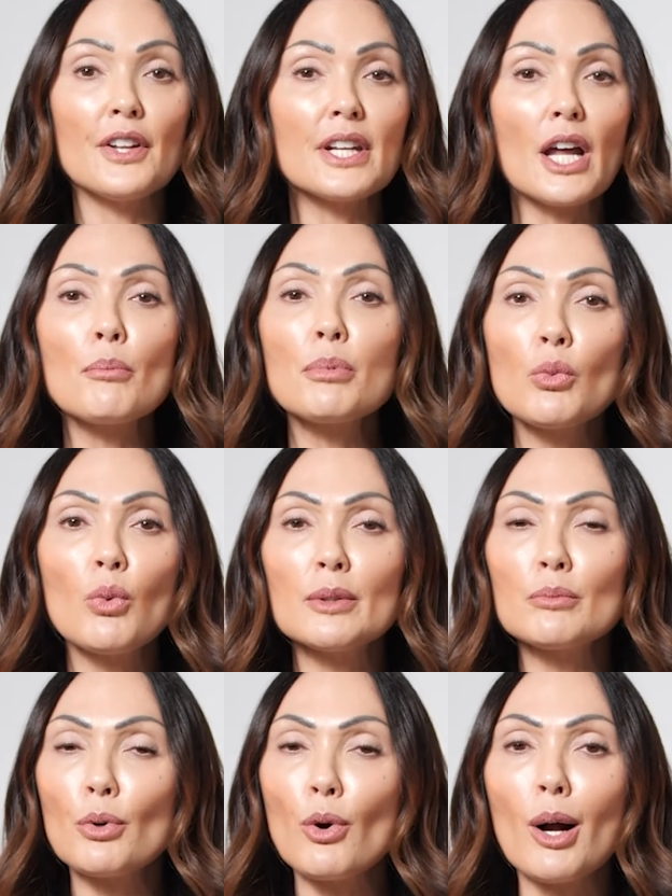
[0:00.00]
number
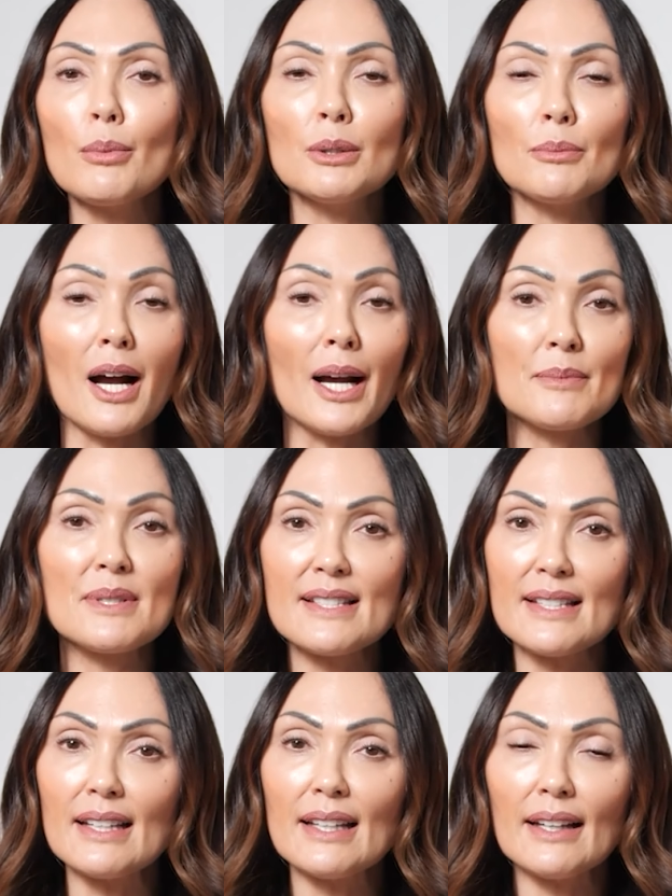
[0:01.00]
one problem I'm
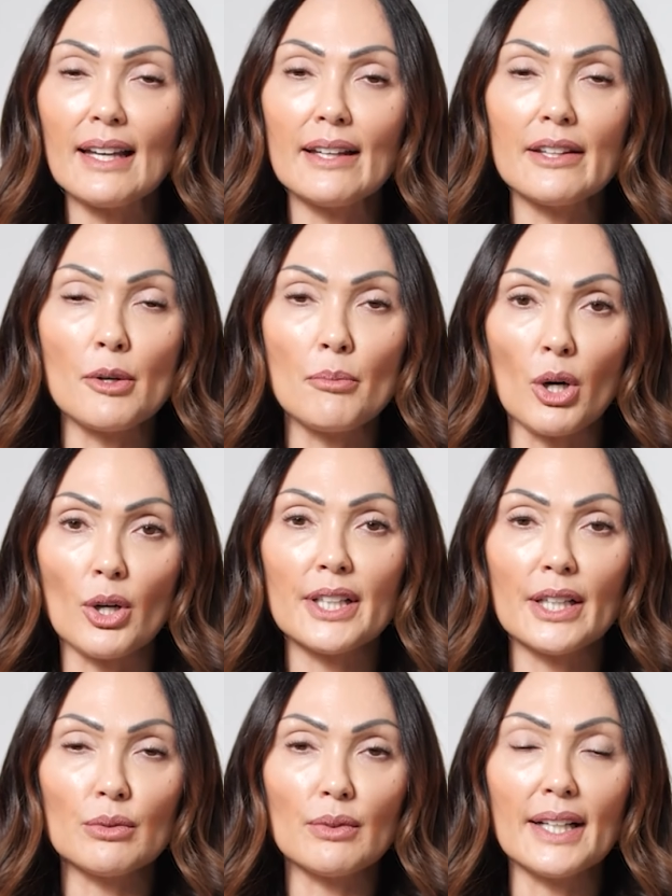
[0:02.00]
seeing in the
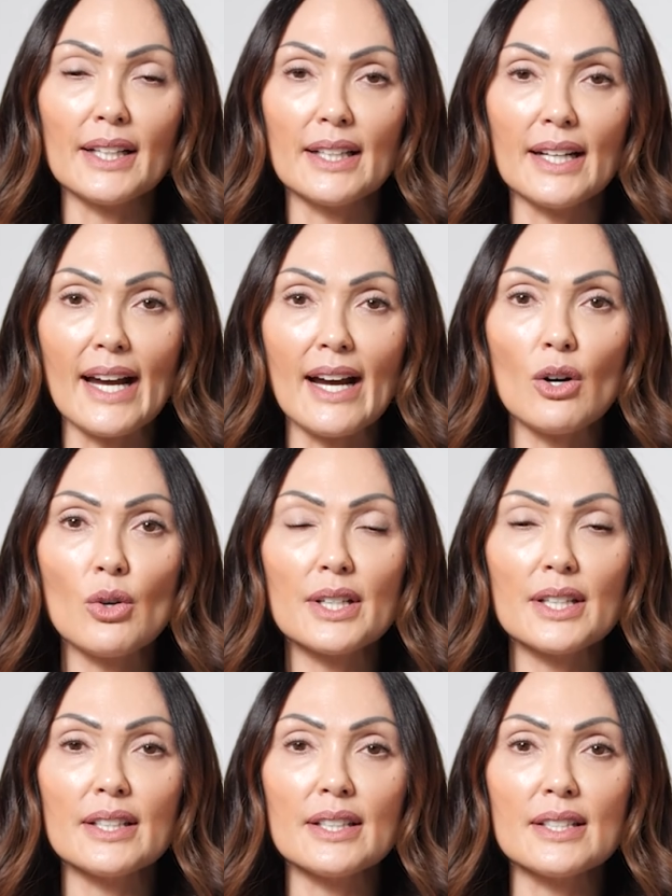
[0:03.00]
market right now
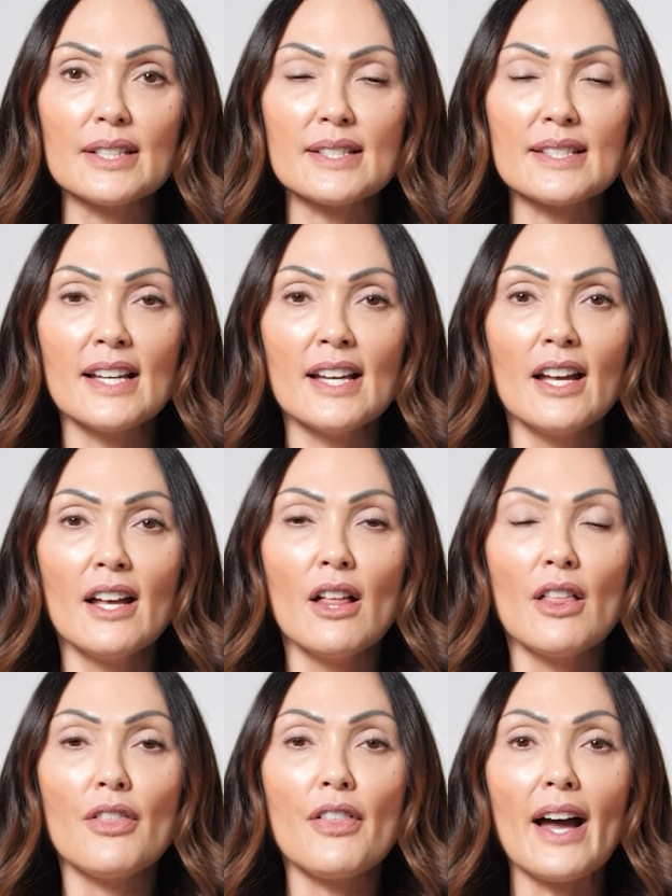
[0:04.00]
is
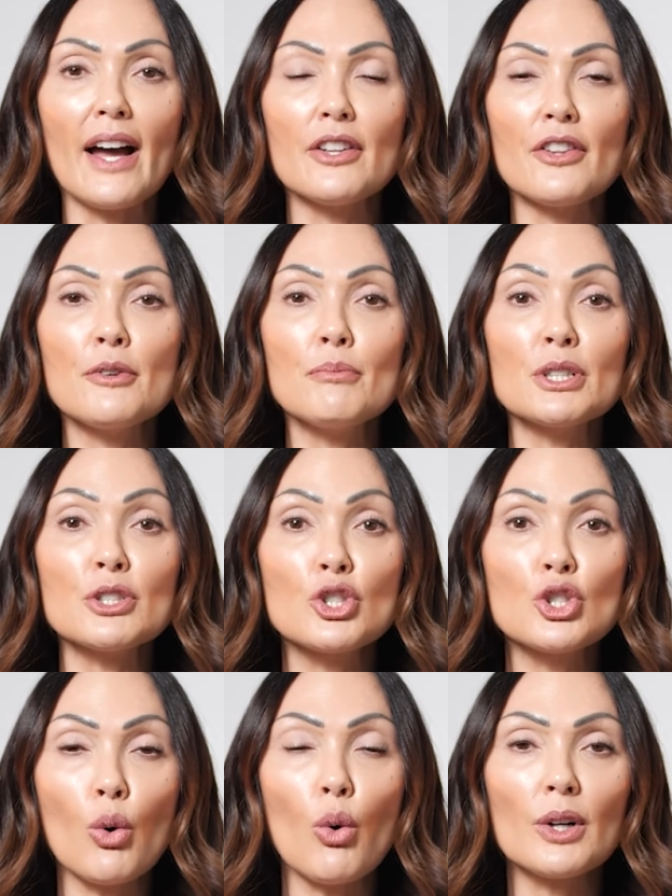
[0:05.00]
that the
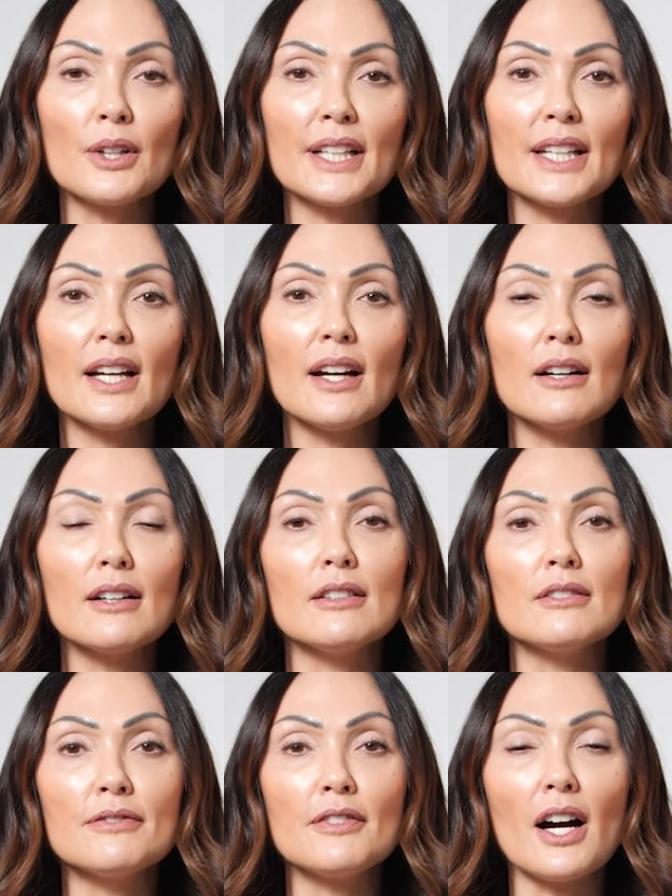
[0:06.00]
majority
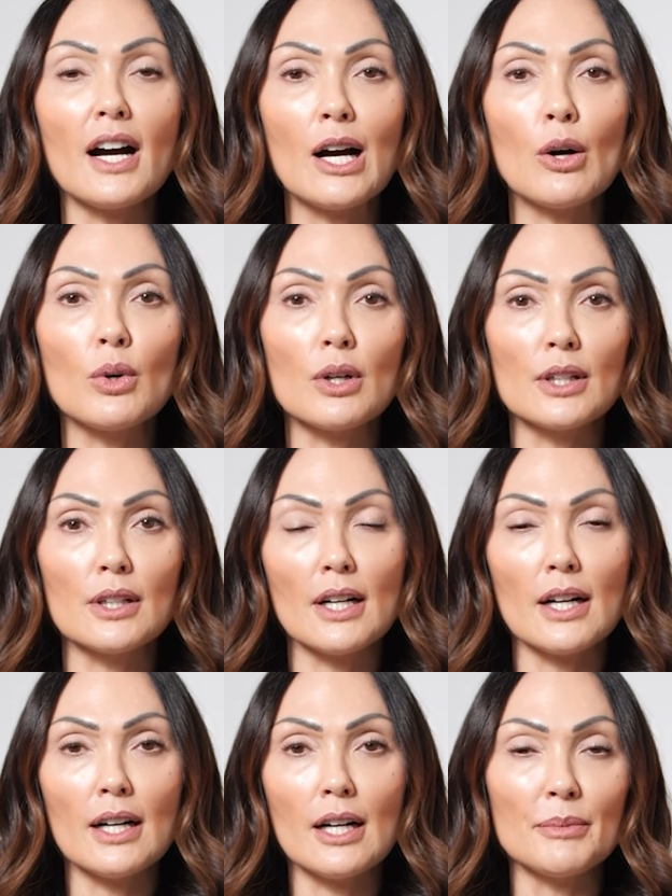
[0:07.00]
of our
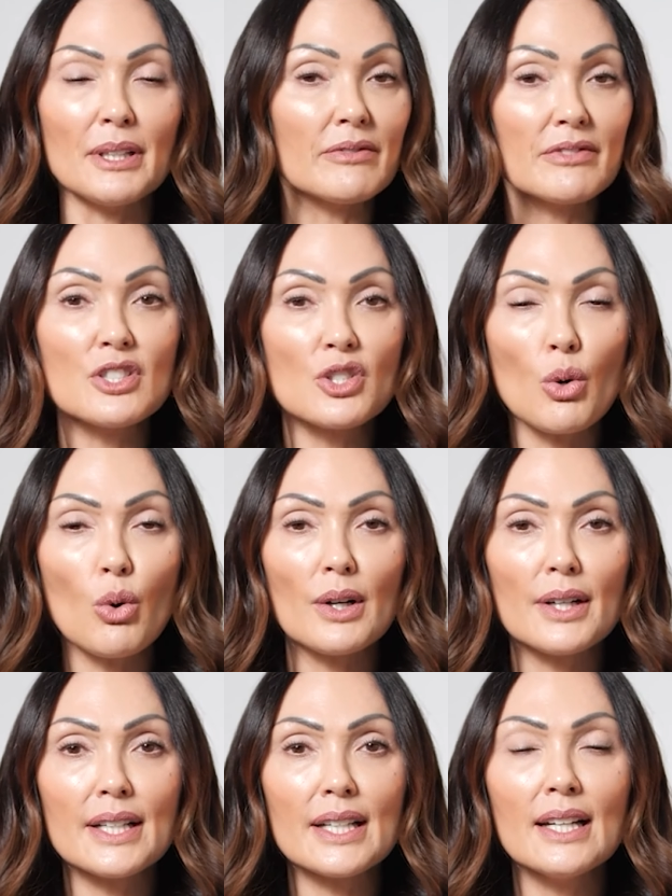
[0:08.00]
um,
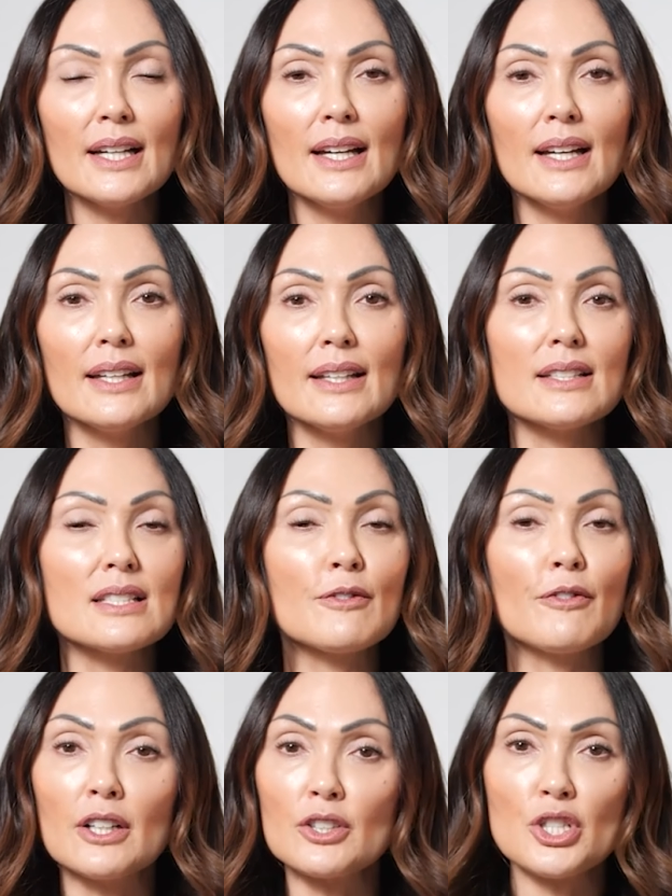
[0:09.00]
inventory is
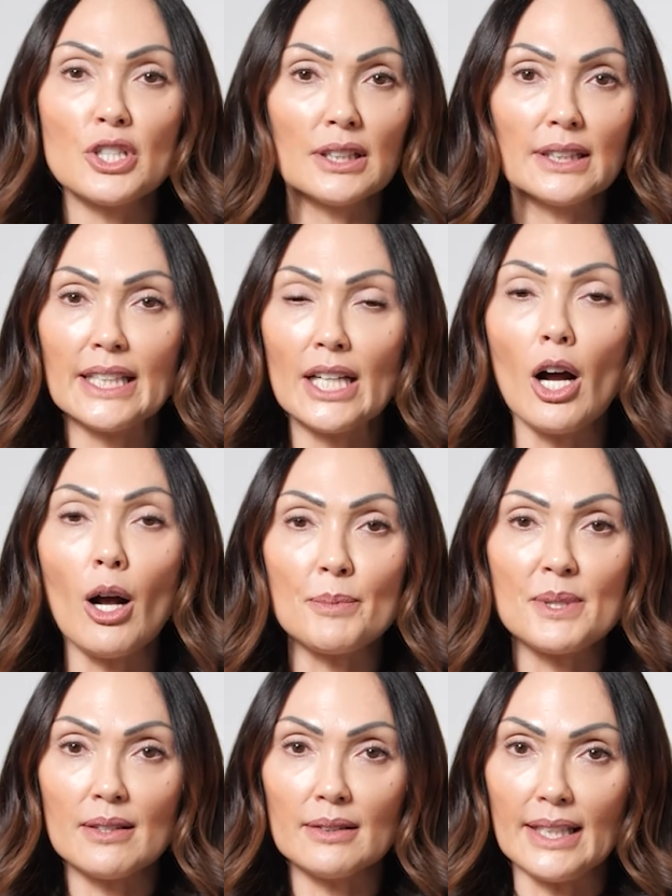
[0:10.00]
functionally
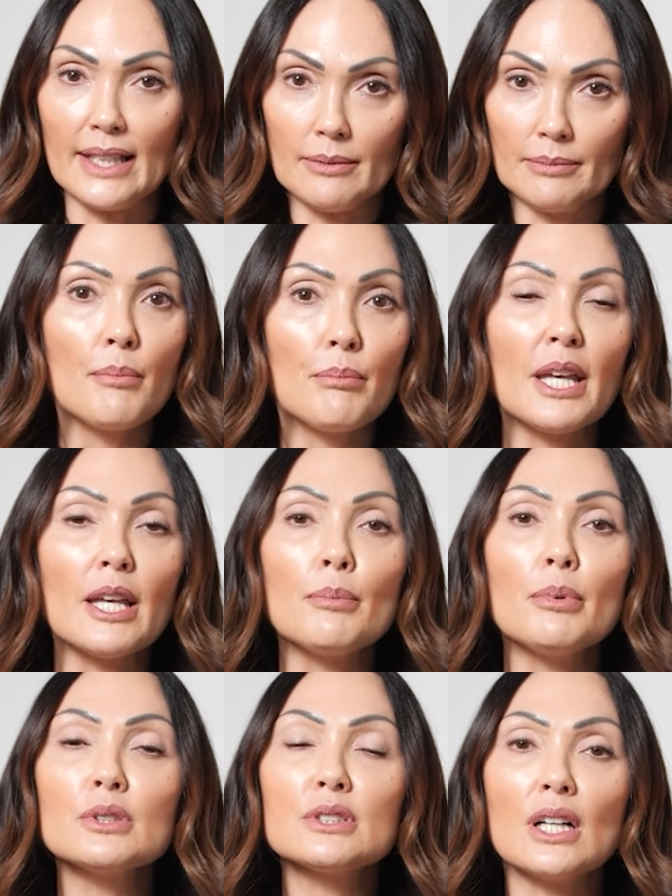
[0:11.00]
obsolete.
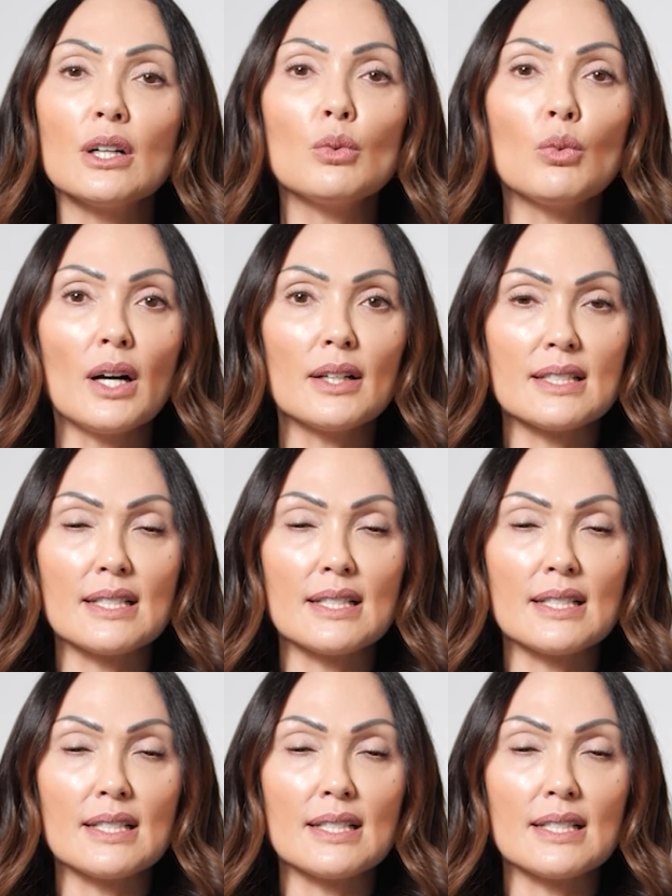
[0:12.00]
People don't want to